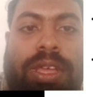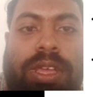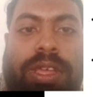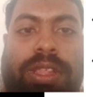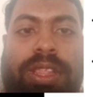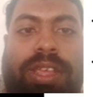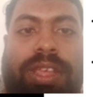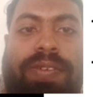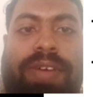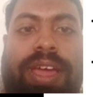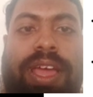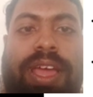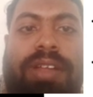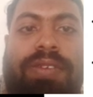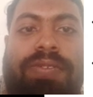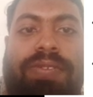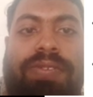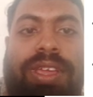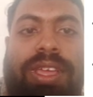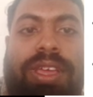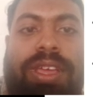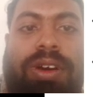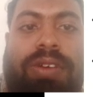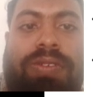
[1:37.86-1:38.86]
The valve
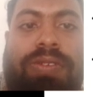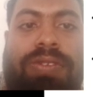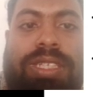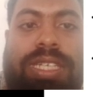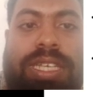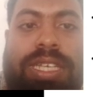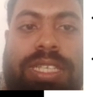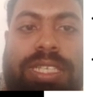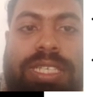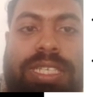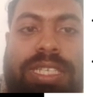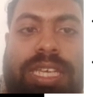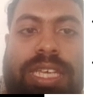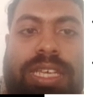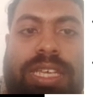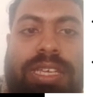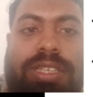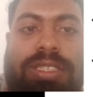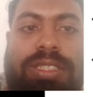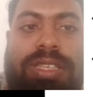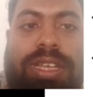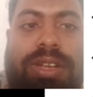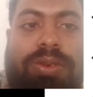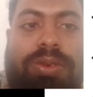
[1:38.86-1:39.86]
V of jet J
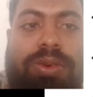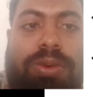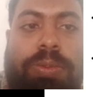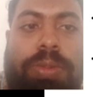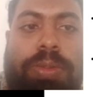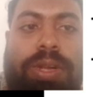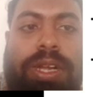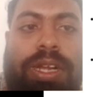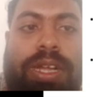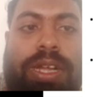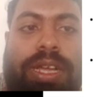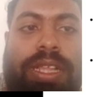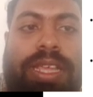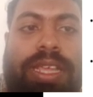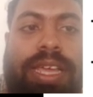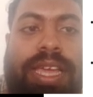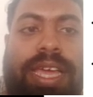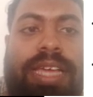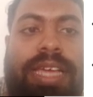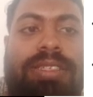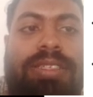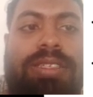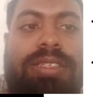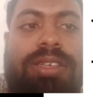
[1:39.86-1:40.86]
is then opened and the
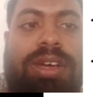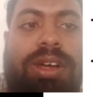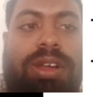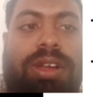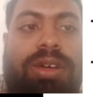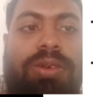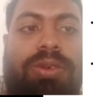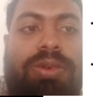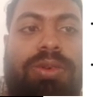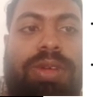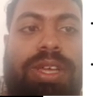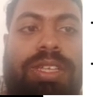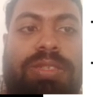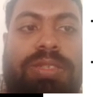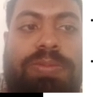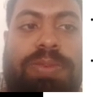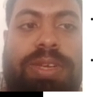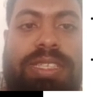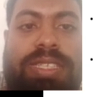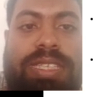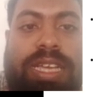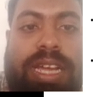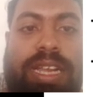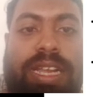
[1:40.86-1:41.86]
gas is allowed to
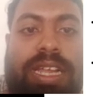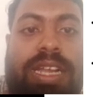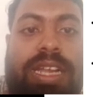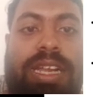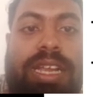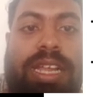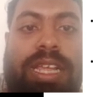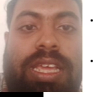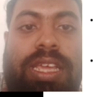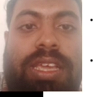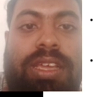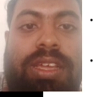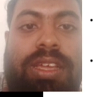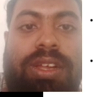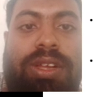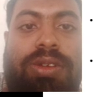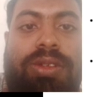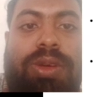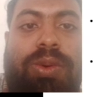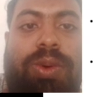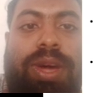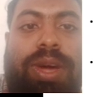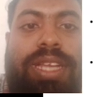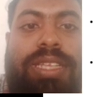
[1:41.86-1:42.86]
expand suddenly into
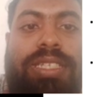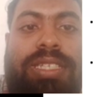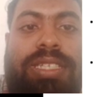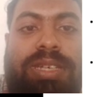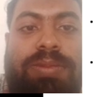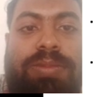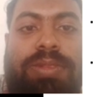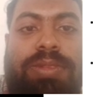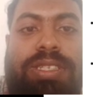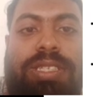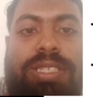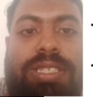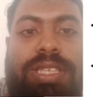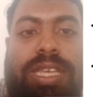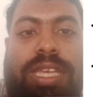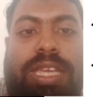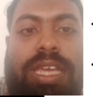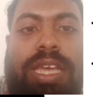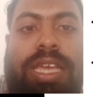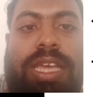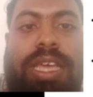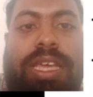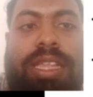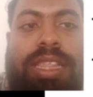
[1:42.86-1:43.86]
the wide chamber C.
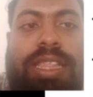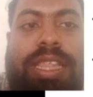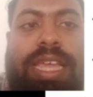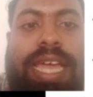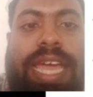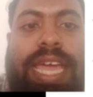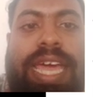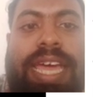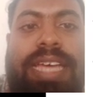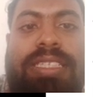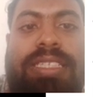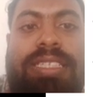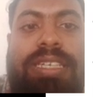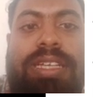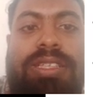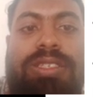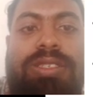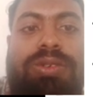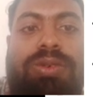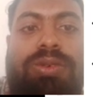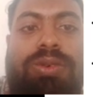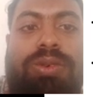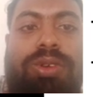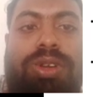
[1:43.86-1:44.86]
The gas
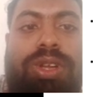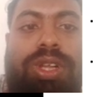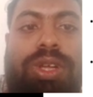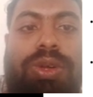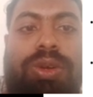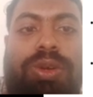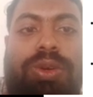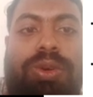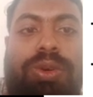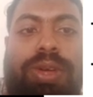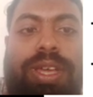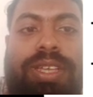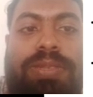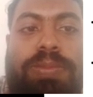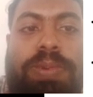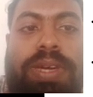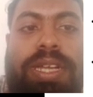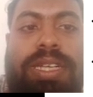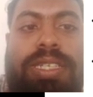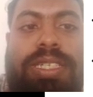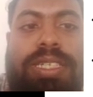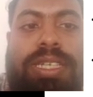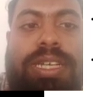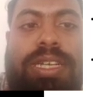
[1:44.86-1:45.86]
gets cooled due to
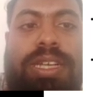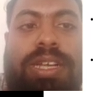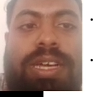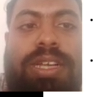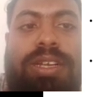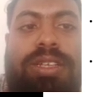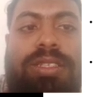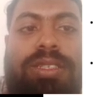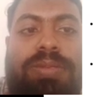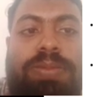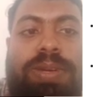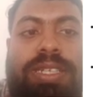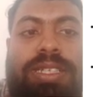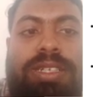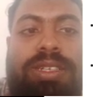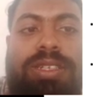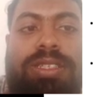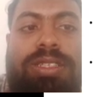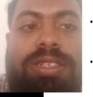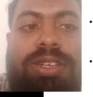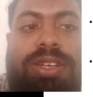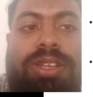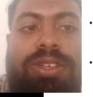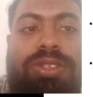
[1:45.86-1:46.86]
expansion and its pressure
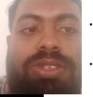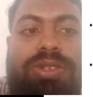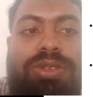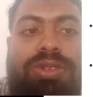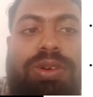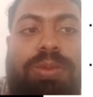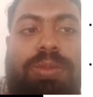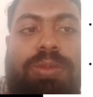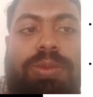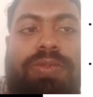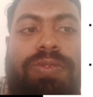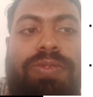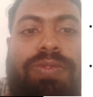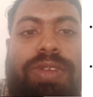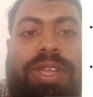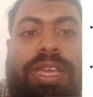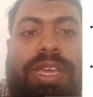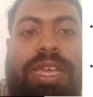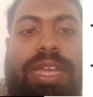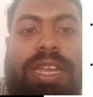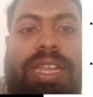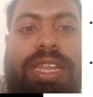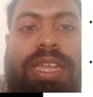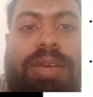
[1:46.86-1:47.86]
is reduced to about
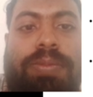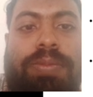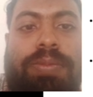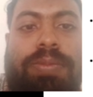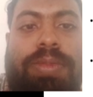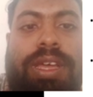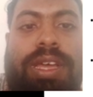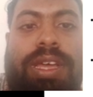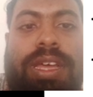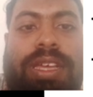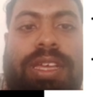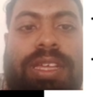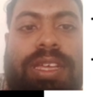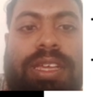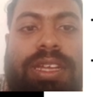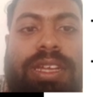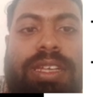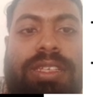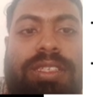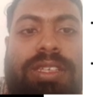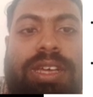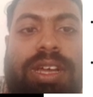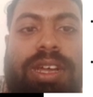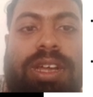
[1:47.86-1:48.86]
50 atm. It
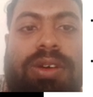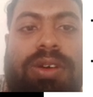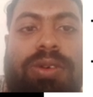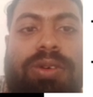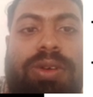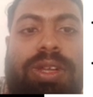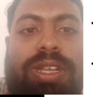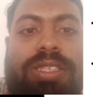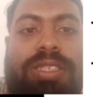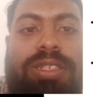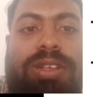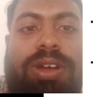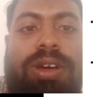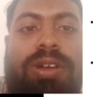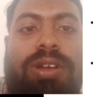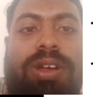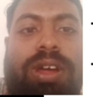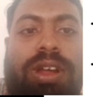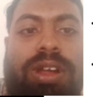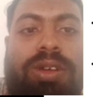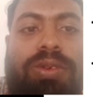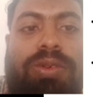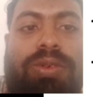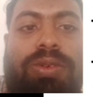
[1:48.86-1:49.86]
is not
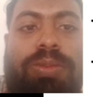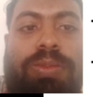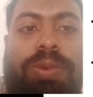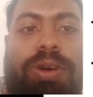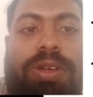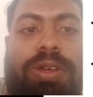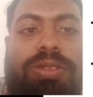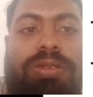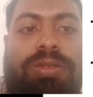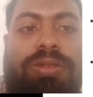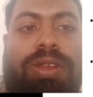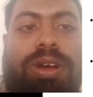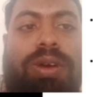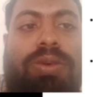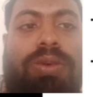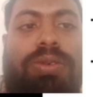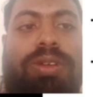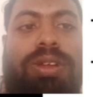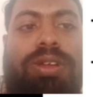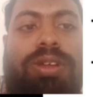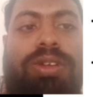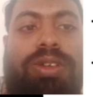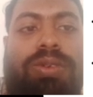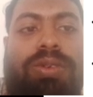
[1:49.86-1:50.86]
allowed to pass through the
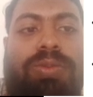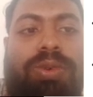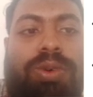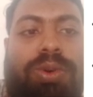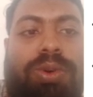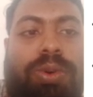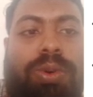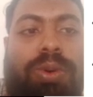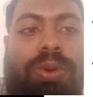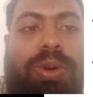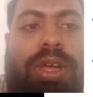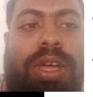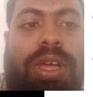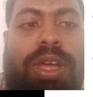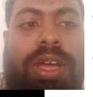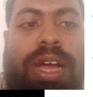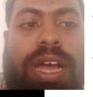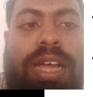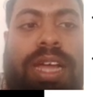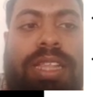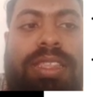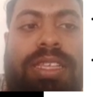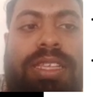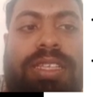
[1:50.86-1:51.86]
outer tube O.
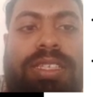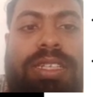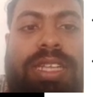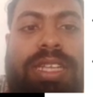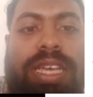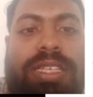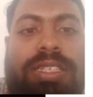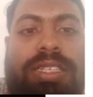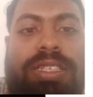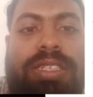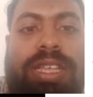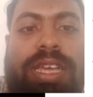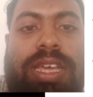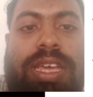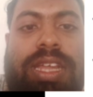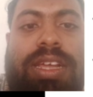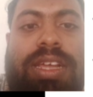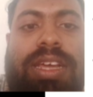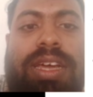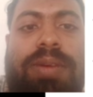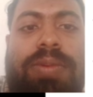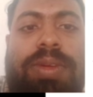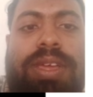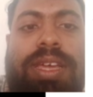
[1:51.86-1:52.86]
At this stage, the
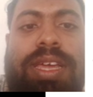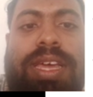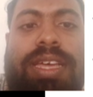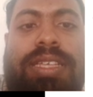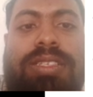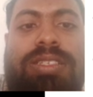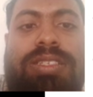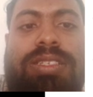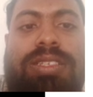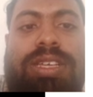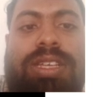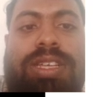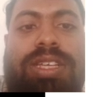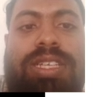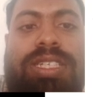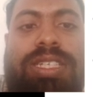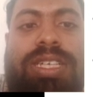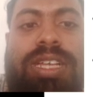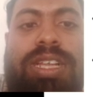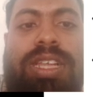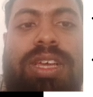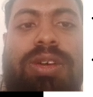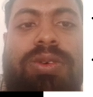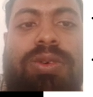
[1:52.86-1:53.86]
incoming gas is
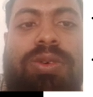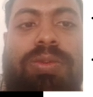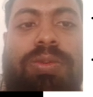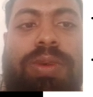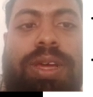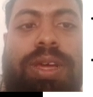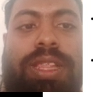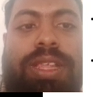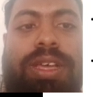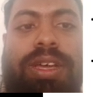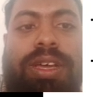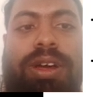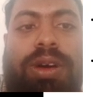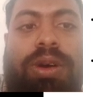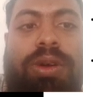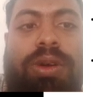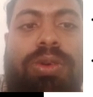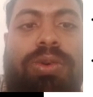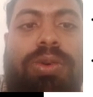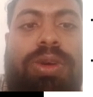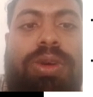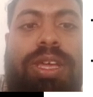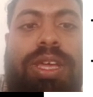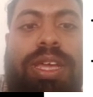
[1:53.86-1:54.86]
initially cooled by the
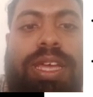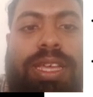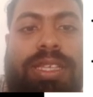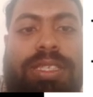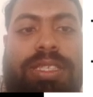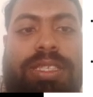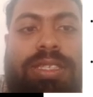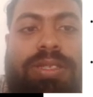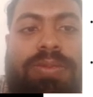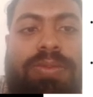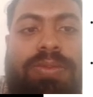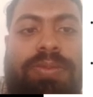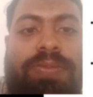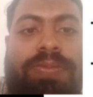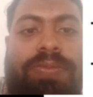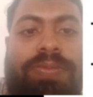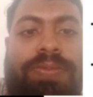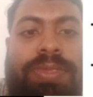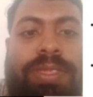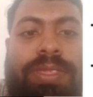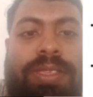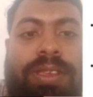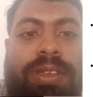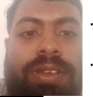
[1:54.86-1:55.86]
outgoing gas.
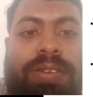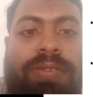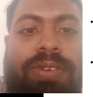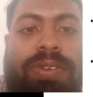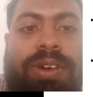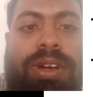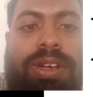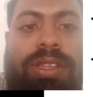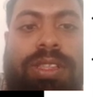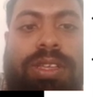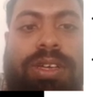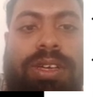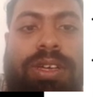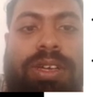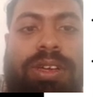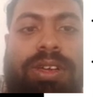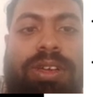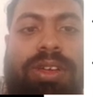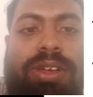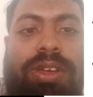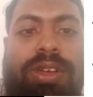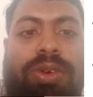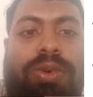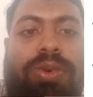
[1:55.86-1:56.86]
Further,
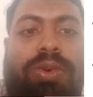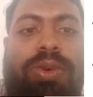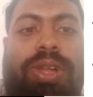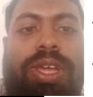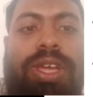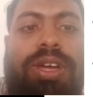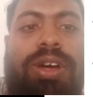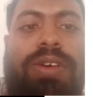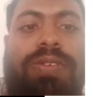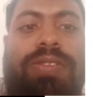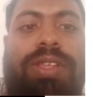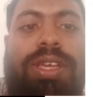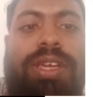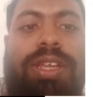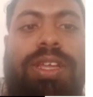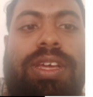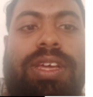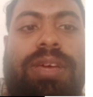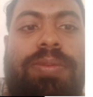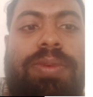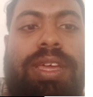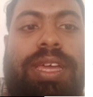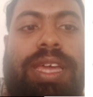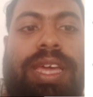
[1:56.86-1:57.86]
cooling of the
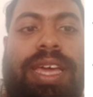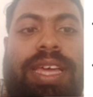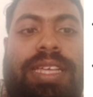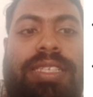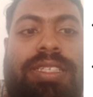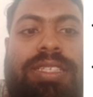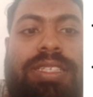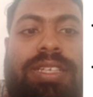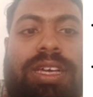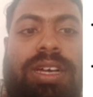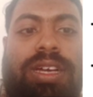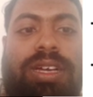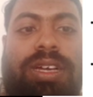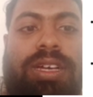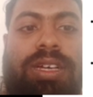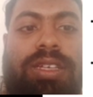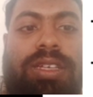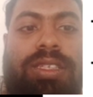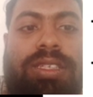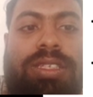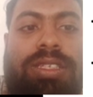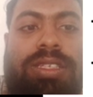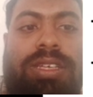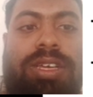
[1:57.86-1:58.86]
incoming gas
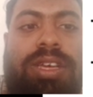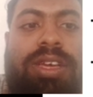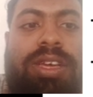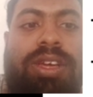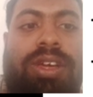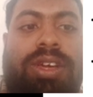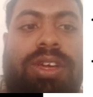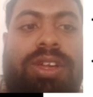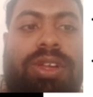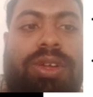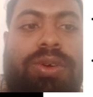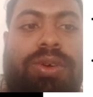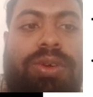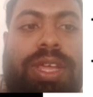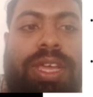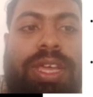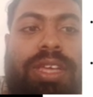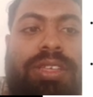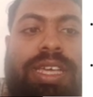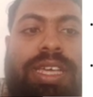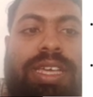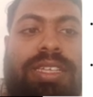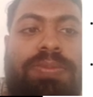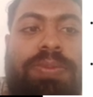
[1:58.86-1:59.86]
occurs
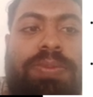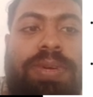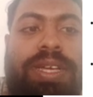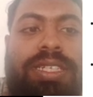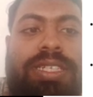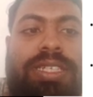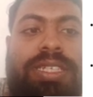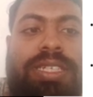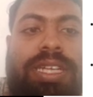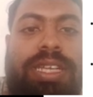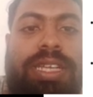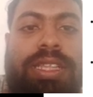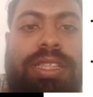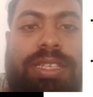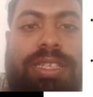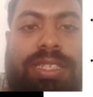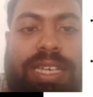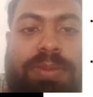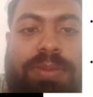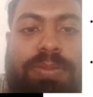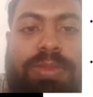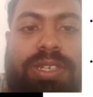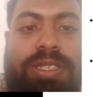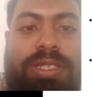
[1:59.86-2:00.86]
during expansion in the
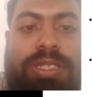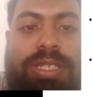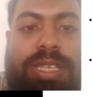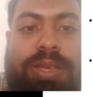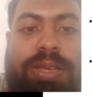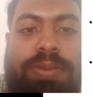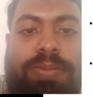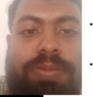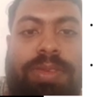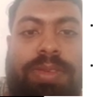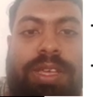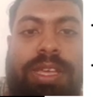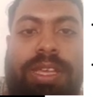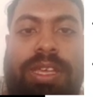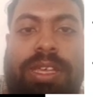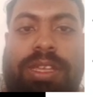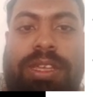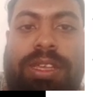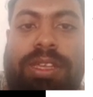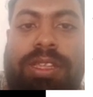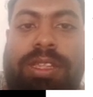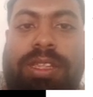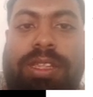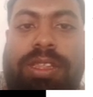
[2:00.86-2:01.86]
chamber C.
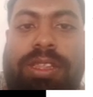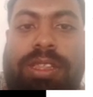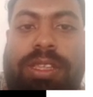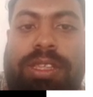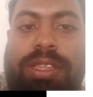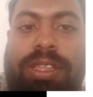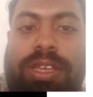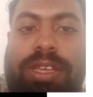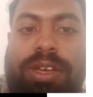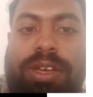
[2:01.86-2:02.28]
The